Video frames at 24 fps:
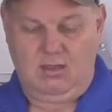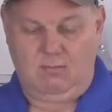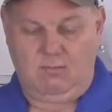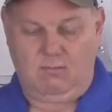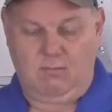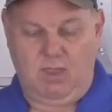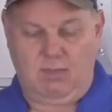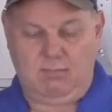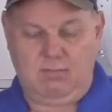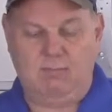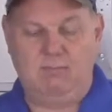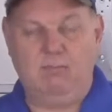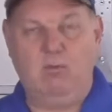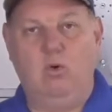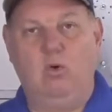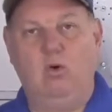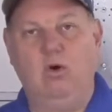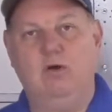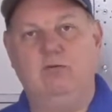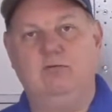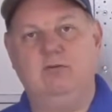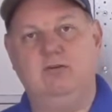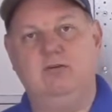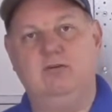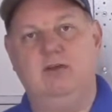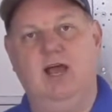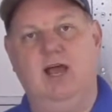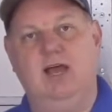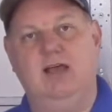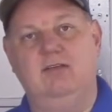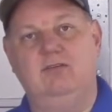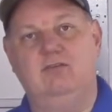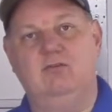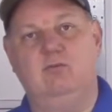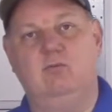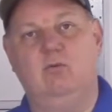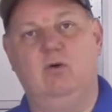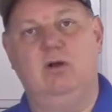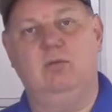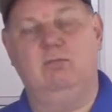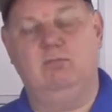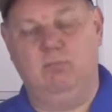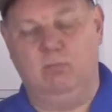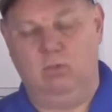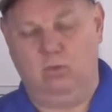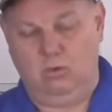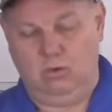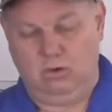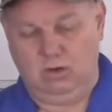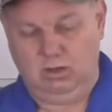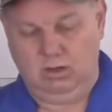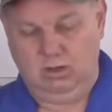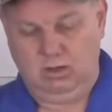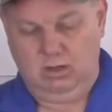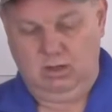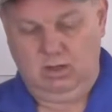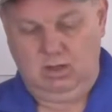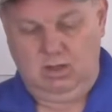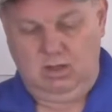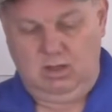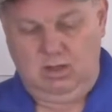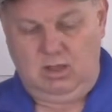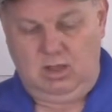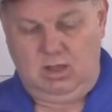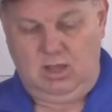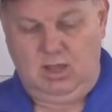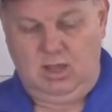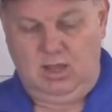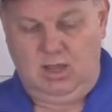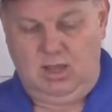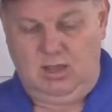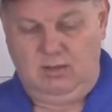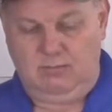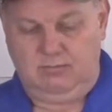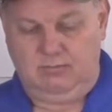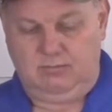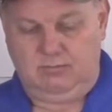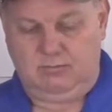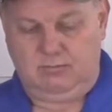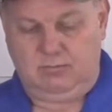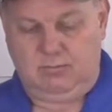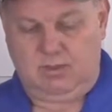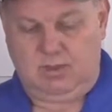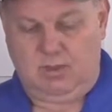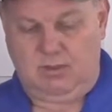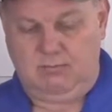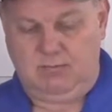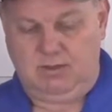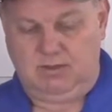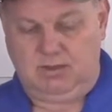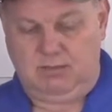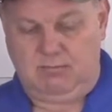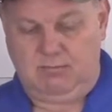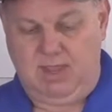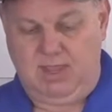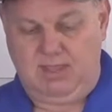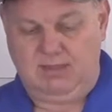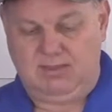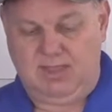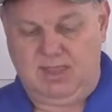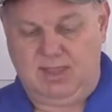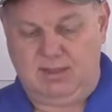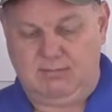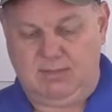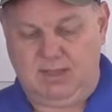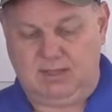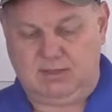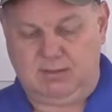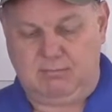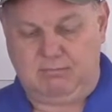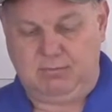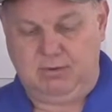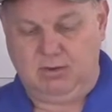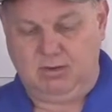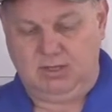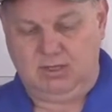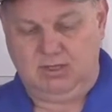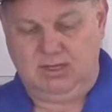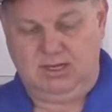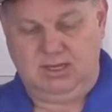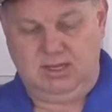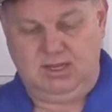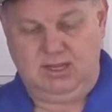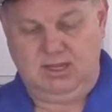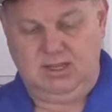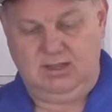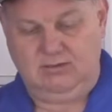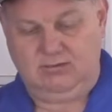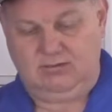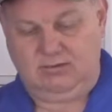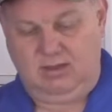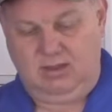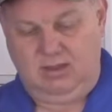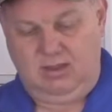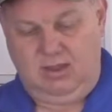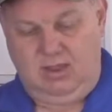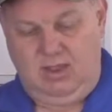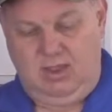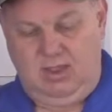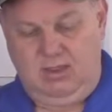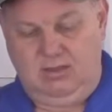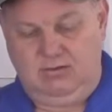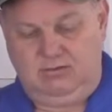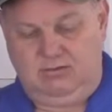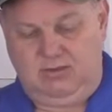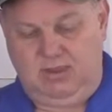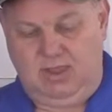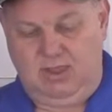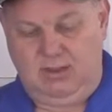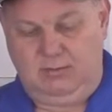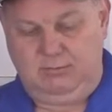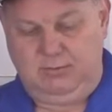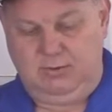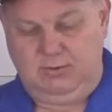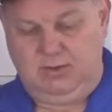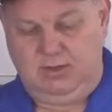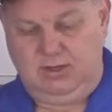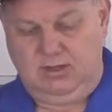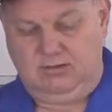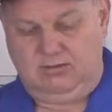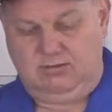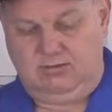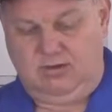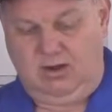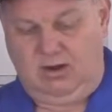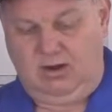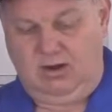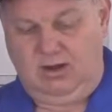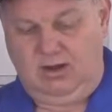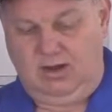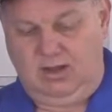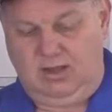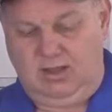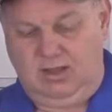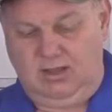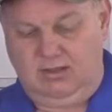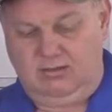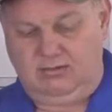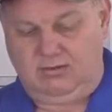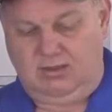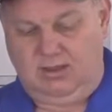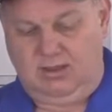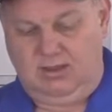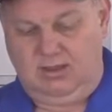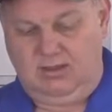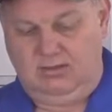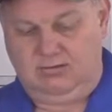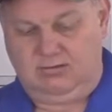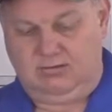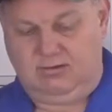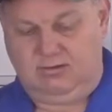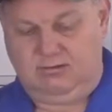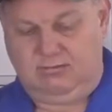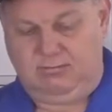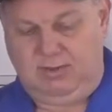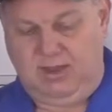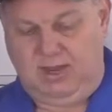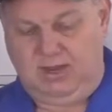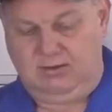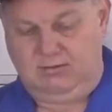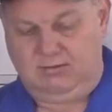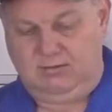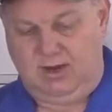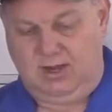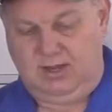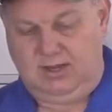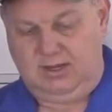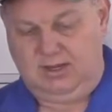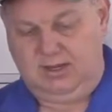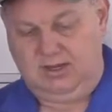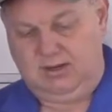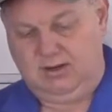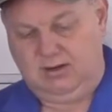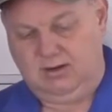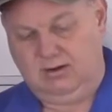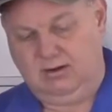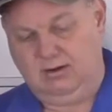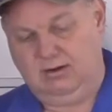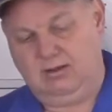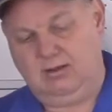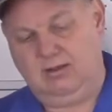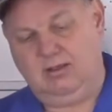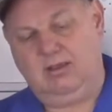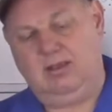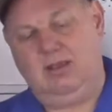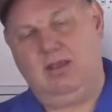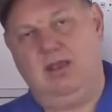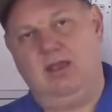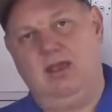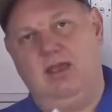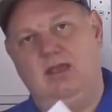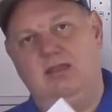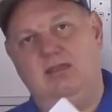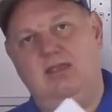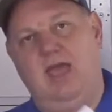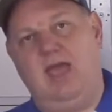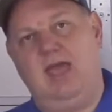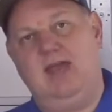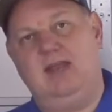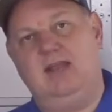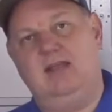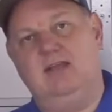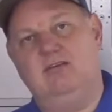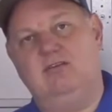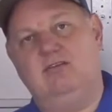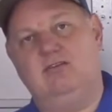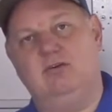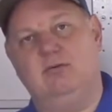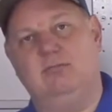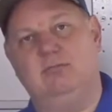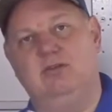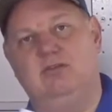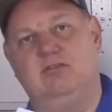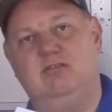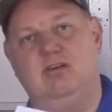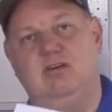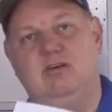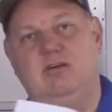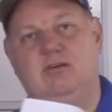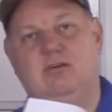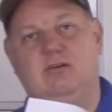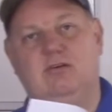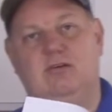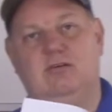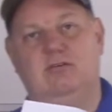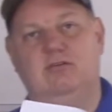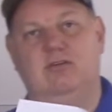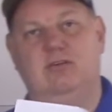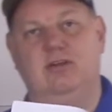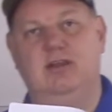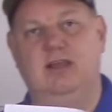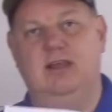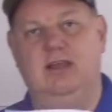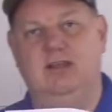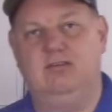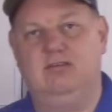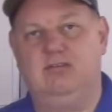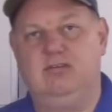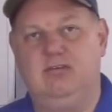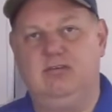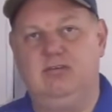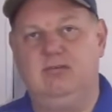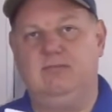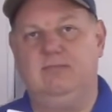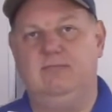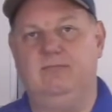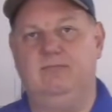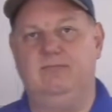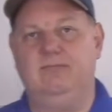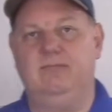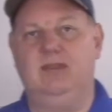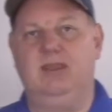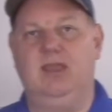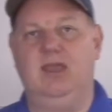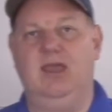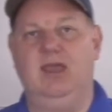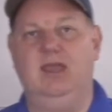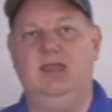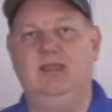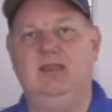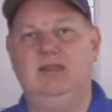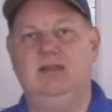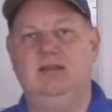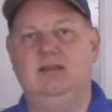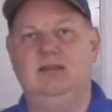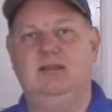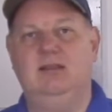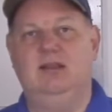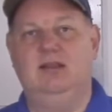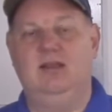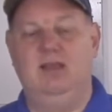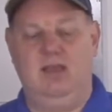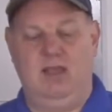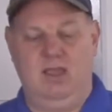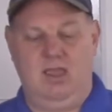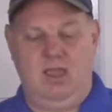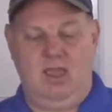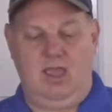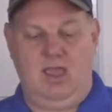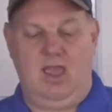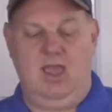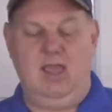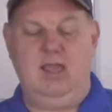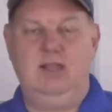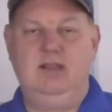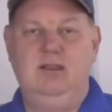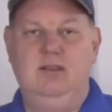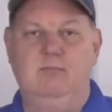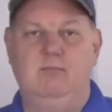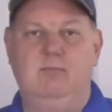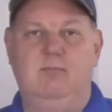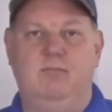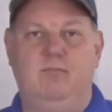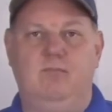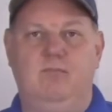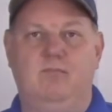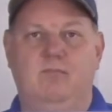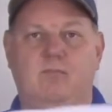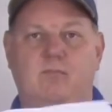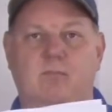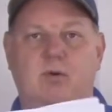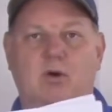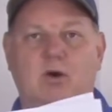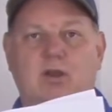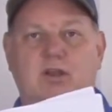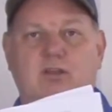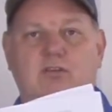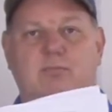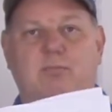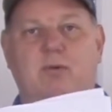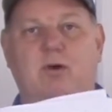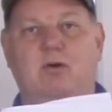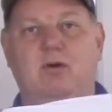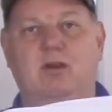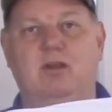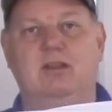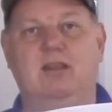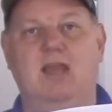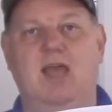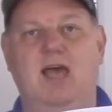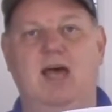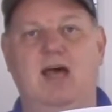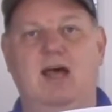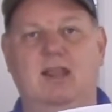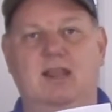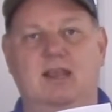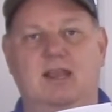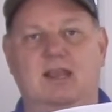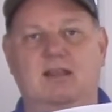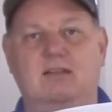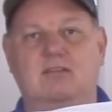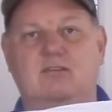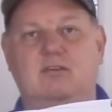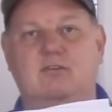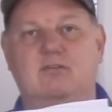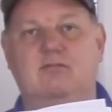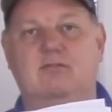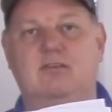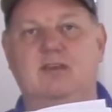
maybe more if you guys want more. But the main thing about the booklet is to help you get started is this page right here, and that is your materials list. Okay, and the book is broken down into